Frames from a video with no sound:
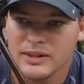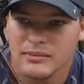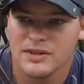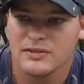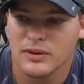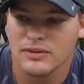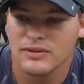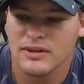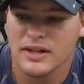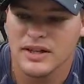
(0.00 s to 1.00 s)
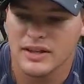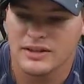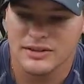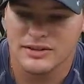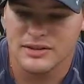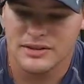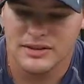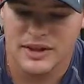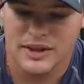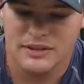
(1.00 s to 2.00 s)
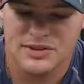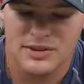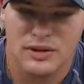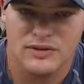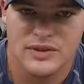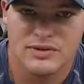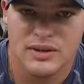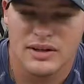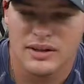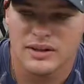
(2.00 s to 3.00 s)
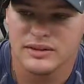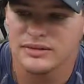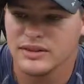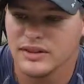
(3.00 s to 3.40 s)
Much farther than that, it's a kind of a softish rod,